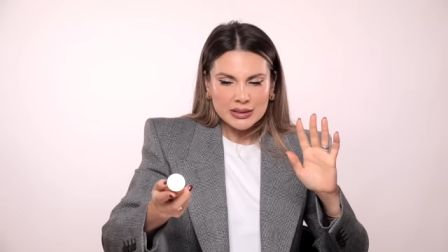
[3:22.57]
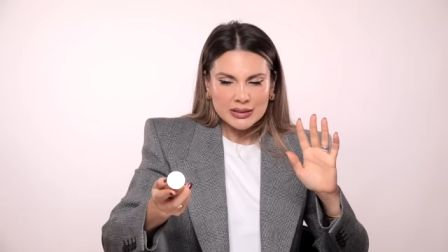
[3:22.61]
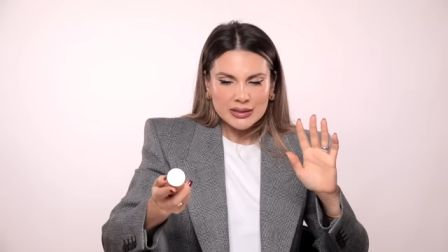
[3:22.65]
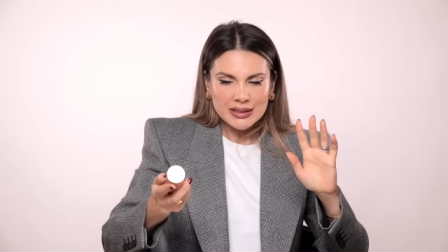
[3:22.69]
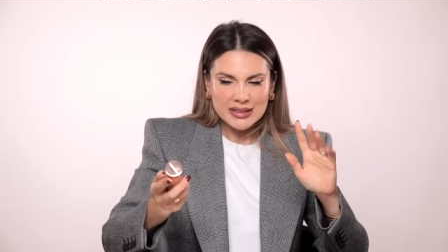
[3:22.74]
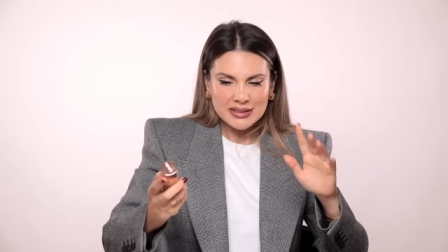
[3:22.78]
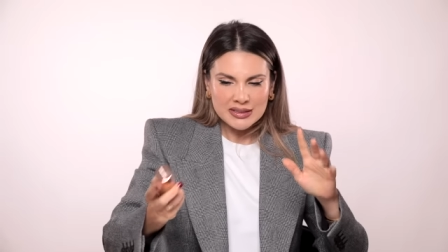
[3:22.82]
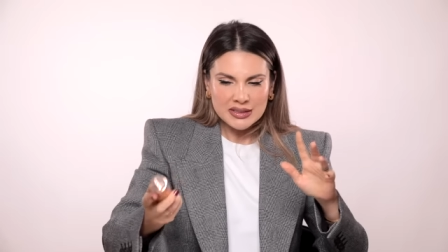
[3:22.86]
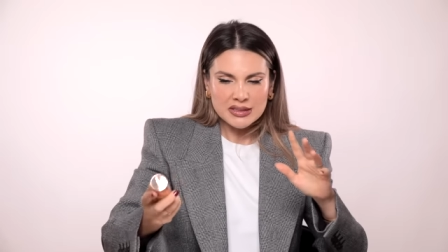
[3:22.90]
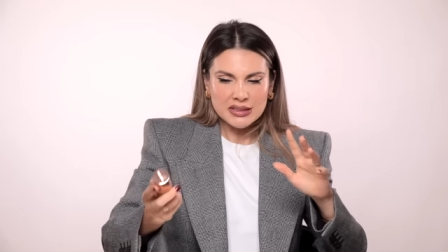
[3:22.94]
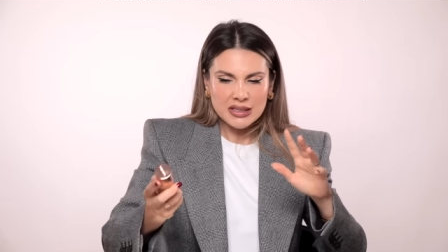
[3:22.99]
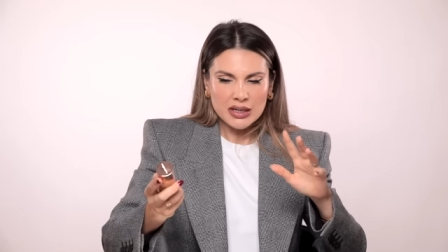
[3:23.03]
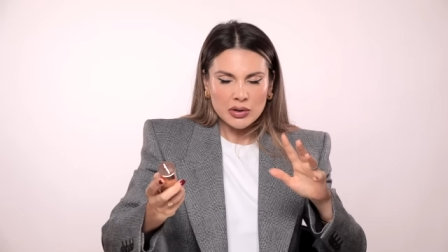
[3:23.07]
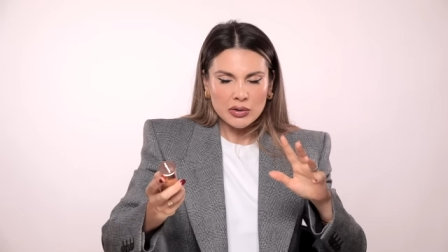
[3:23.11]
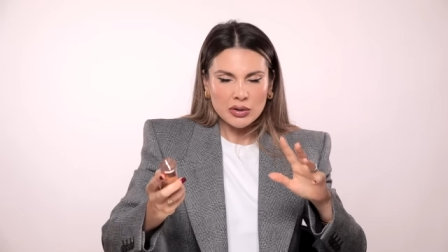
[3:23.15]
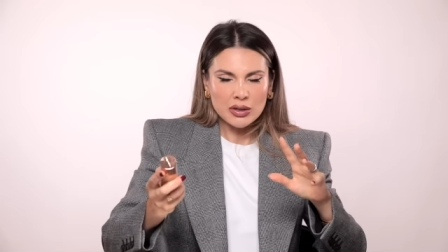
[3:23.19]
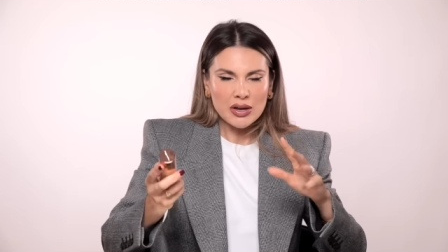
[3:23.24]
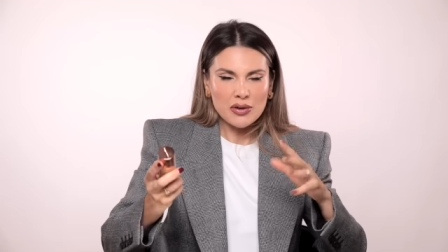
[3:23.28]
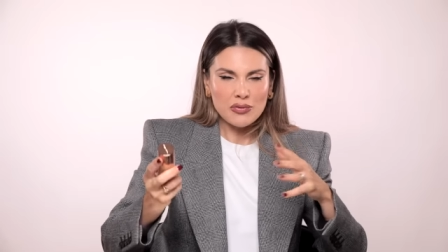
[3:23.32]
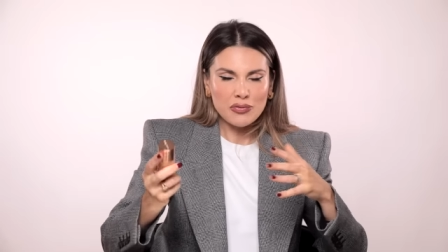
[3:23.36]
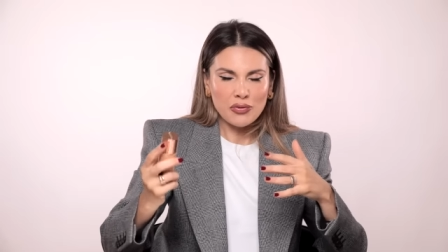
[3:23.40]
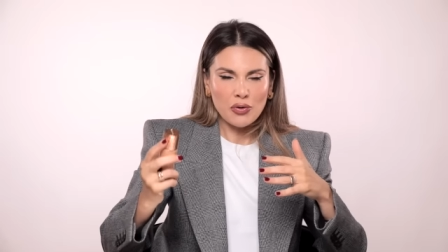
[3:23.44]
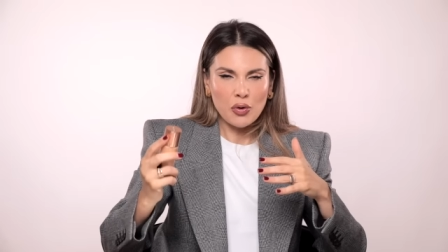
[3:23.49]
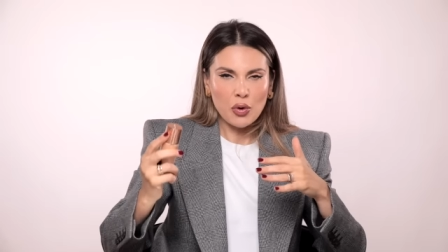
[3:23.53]

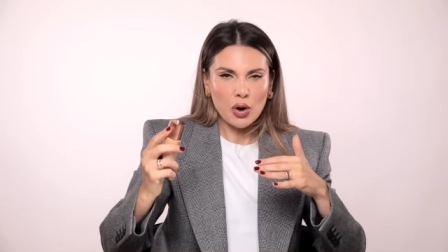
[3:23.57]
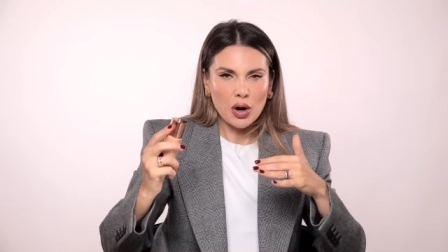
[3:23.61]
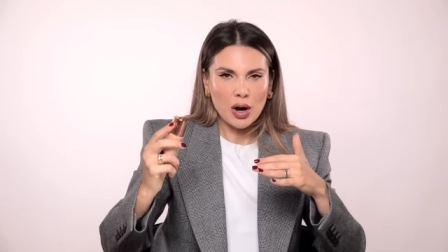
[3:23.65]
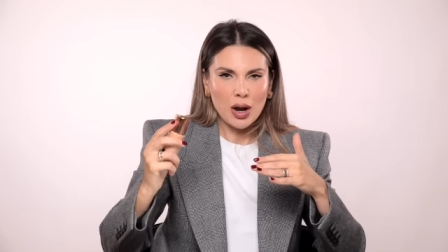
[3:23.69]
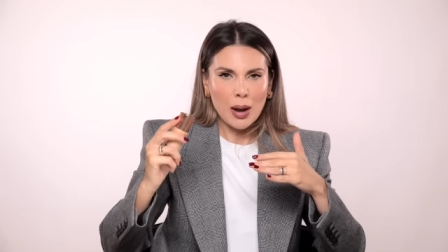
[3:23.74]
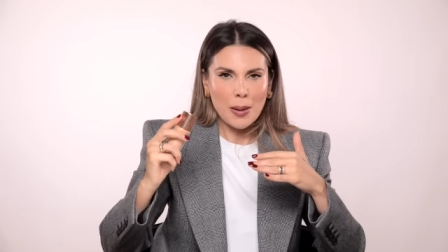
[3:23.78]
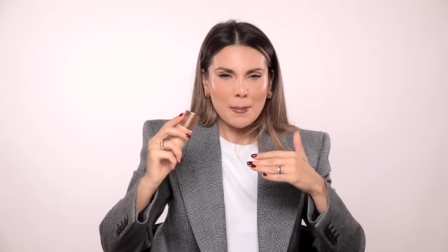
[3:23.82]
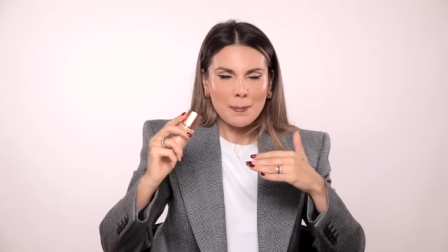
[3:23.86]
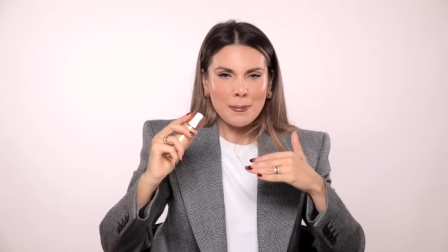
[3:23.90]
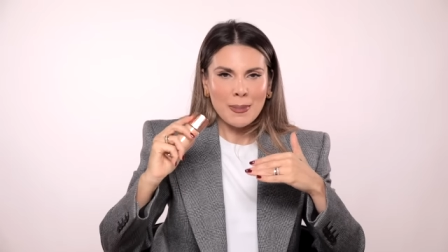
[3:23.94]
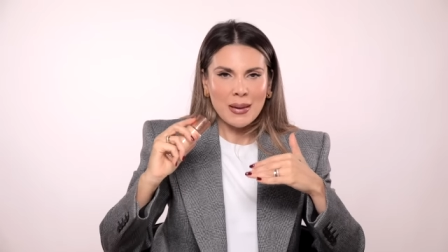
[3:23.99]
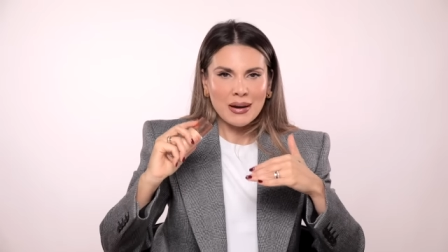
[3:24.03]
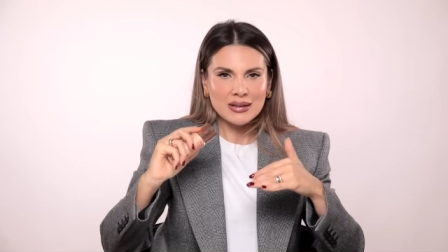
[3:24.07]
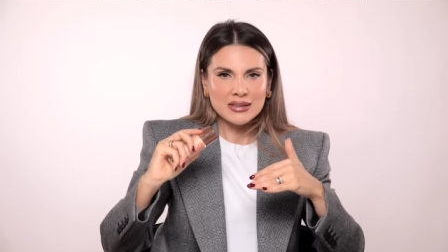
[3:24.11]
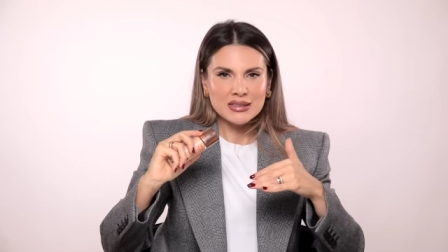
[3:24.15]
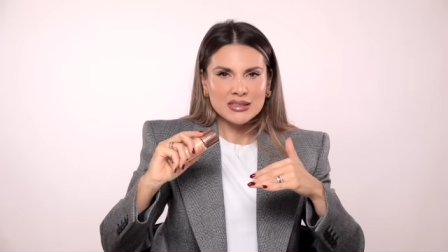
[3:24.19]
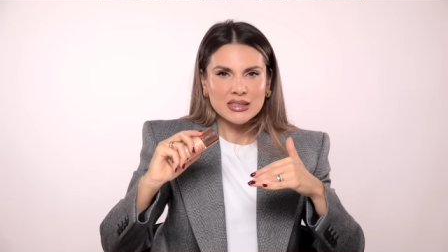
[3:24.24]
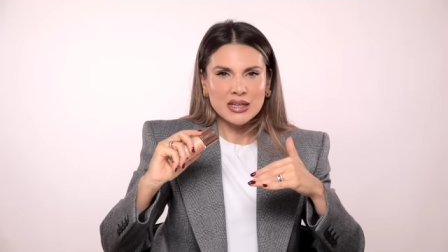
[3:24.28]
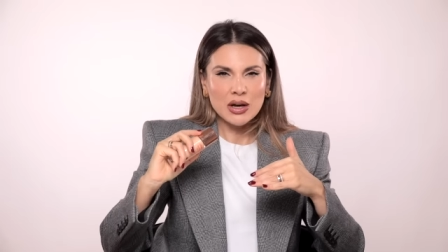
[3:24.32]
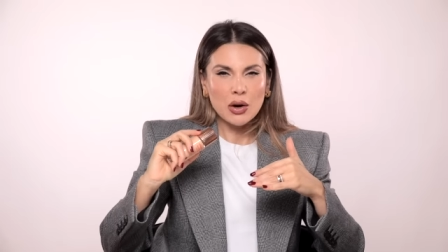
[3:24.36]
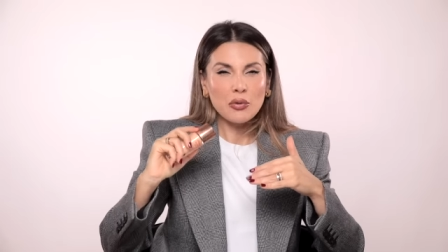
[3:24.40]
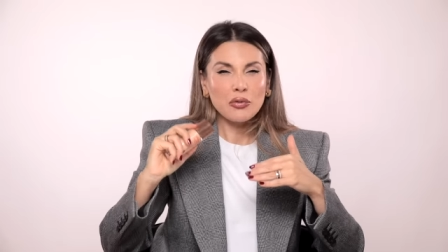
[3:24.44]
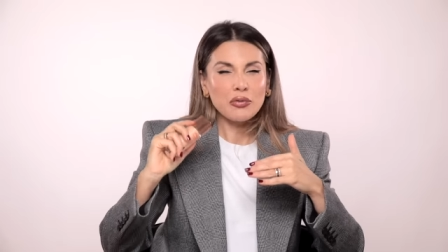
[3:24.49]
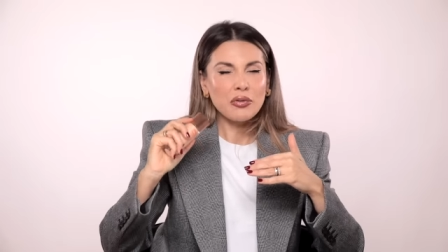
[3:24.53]
necessarily for
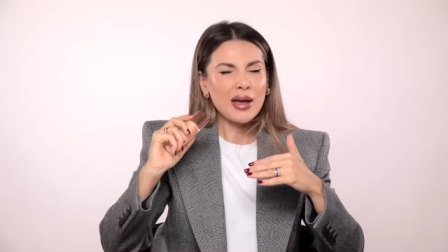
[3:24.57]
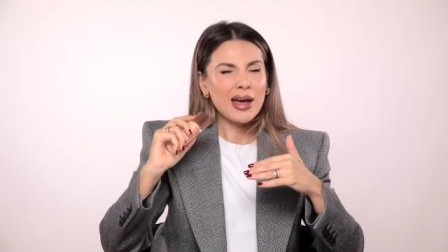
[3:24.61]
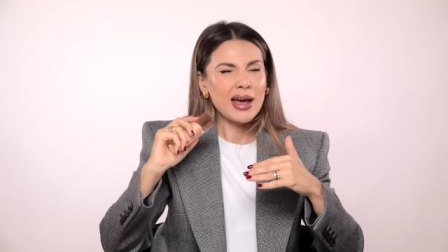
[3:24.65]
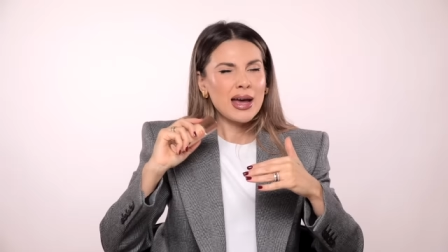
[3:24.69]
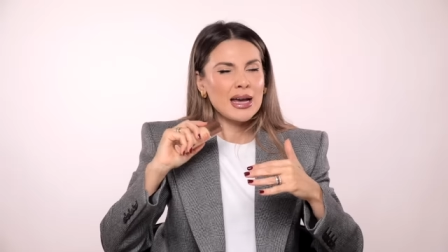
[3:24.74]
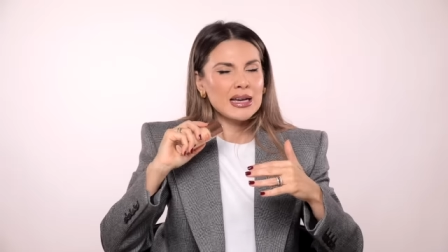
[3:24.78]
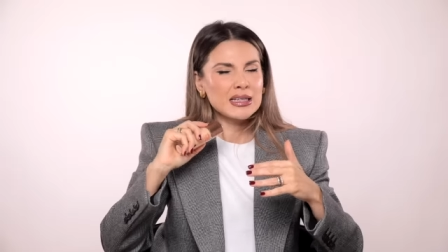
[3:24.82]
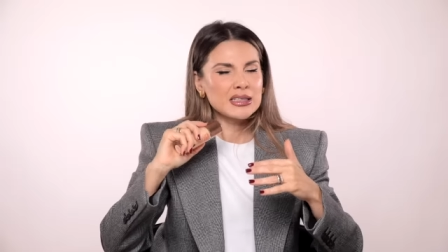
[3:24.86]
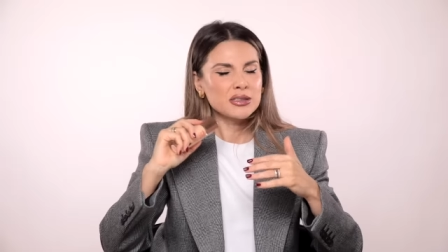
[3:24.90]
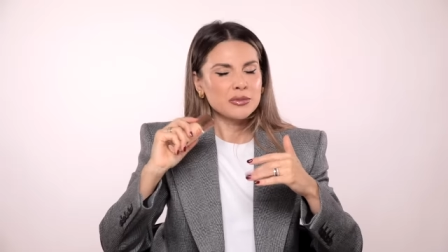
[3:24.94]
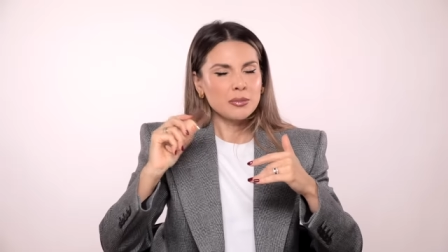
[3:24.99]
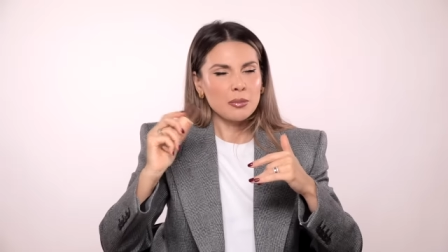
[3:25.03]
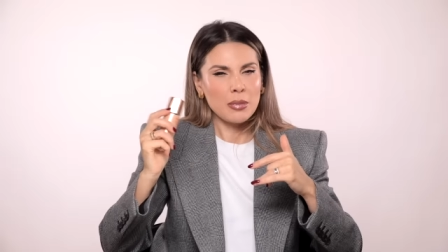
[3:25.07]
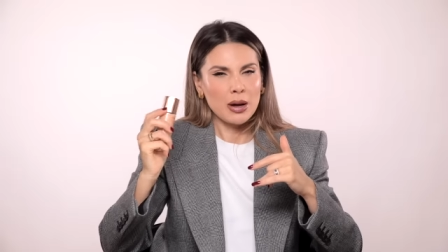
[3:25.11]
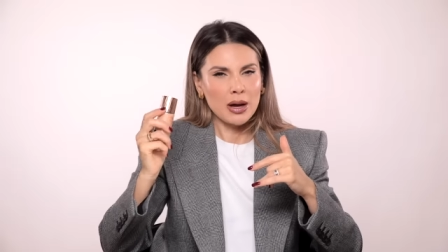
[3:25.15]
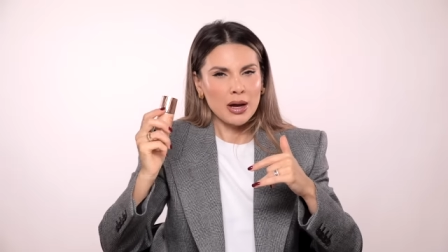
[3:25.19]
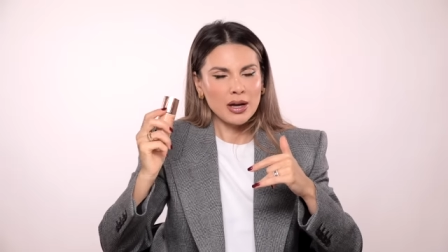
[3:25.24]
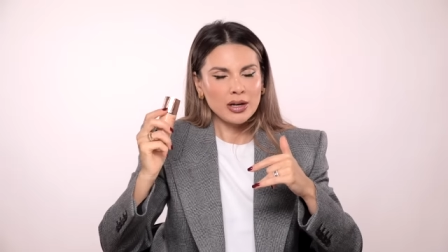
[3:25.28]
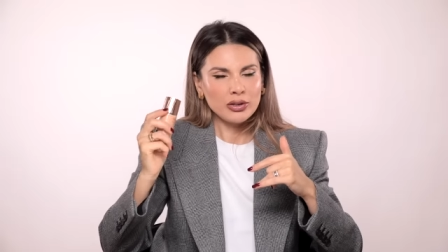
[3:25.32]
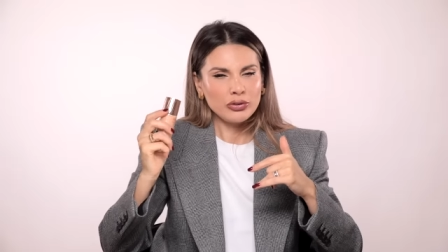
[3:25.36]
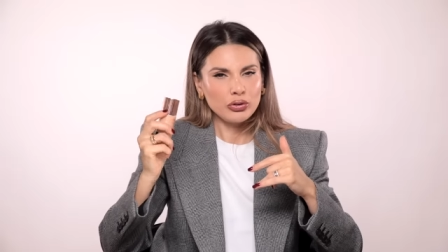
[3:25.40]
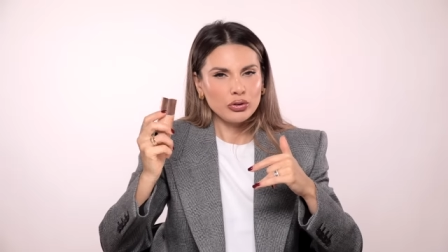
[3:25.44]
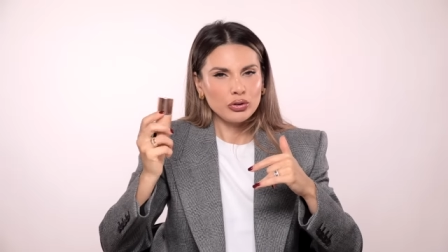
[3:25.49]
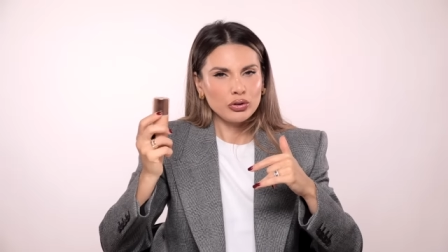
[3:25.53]
myself as
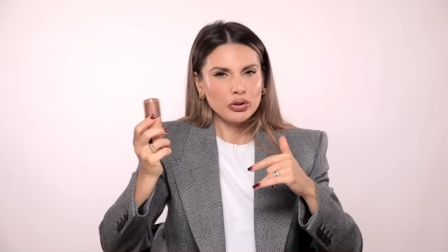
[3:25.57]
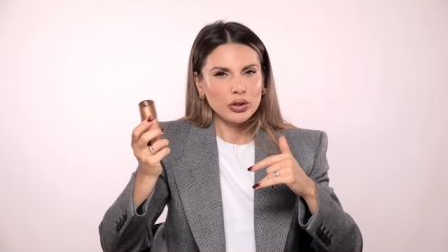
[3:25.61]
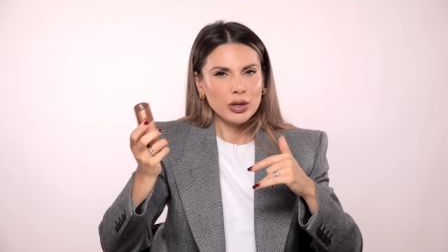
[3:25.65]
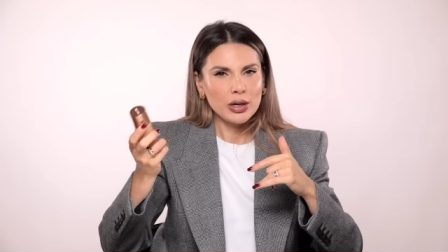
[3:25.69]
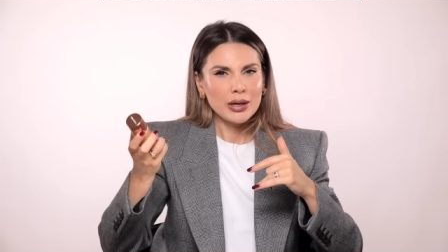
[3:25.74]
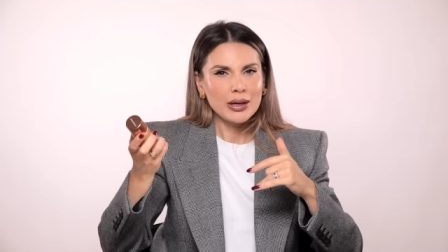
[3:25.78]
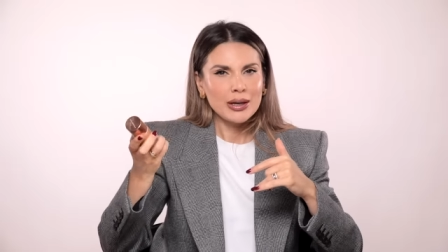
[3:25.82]
much,